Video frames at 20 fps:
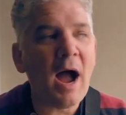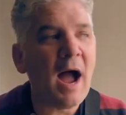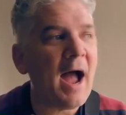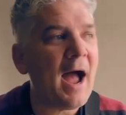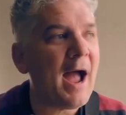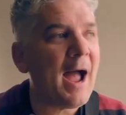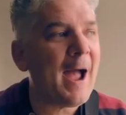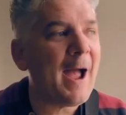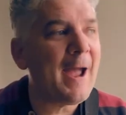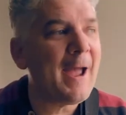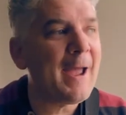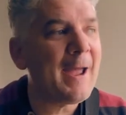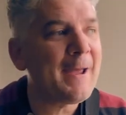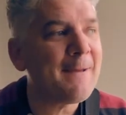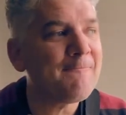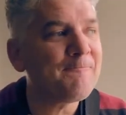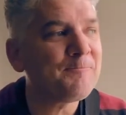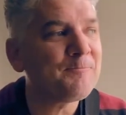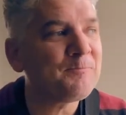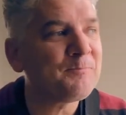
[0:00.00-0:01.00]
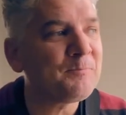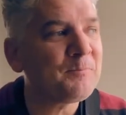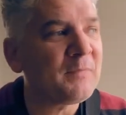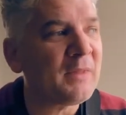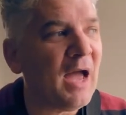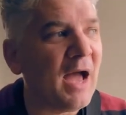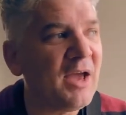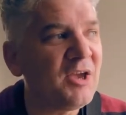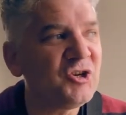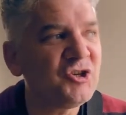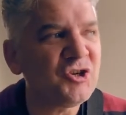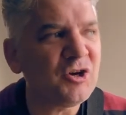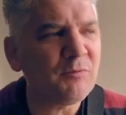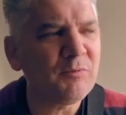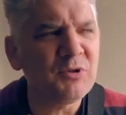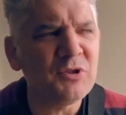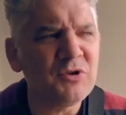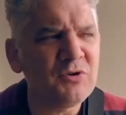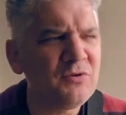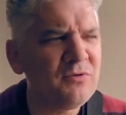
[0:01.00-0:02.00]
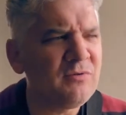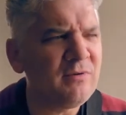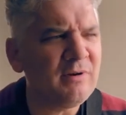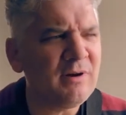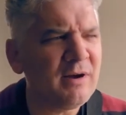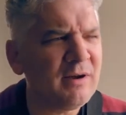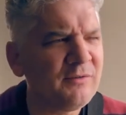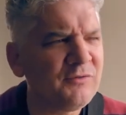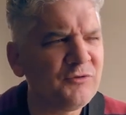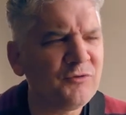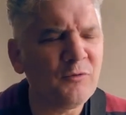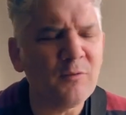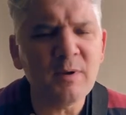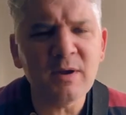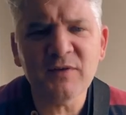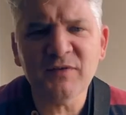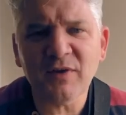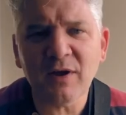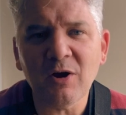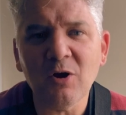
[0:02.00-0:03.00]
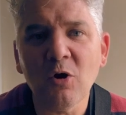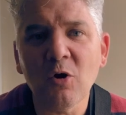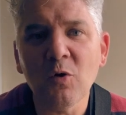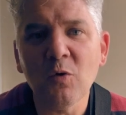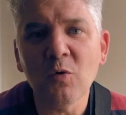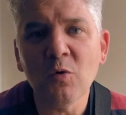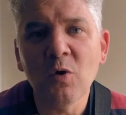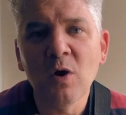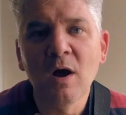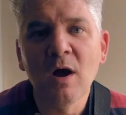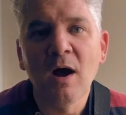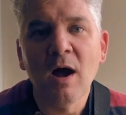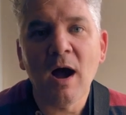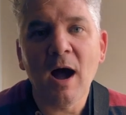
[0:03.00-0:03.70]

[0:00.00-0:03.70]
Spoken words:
I shared with you 2 weeks ago